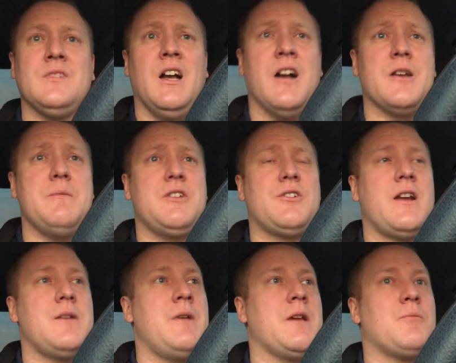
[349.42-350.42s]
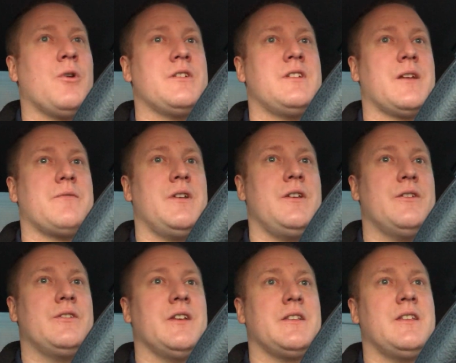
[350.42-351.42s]
I'm going to be trying to make more tech
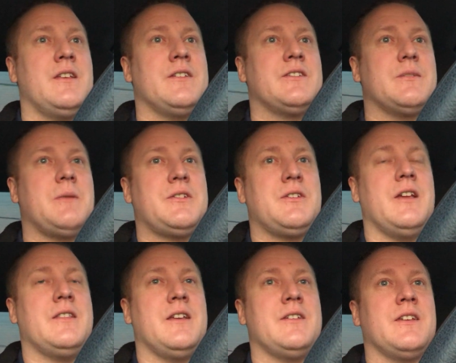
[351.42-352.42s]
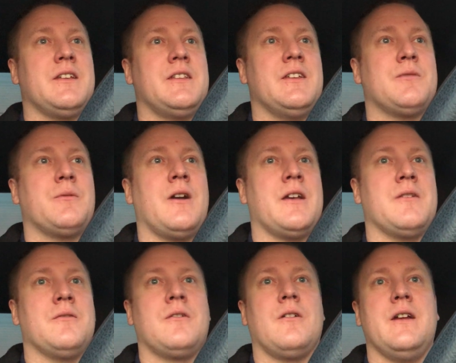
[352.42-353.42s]
videos like this, especially on things like this where I
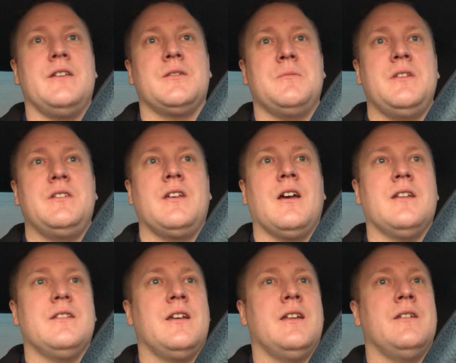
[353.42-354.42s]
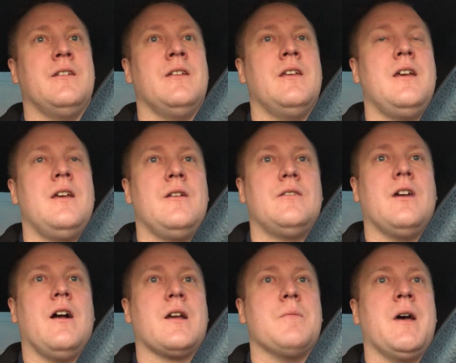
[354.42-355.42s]
can create some easy content and
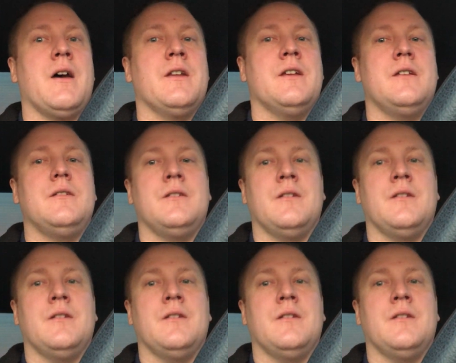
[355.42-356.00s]
talk about it.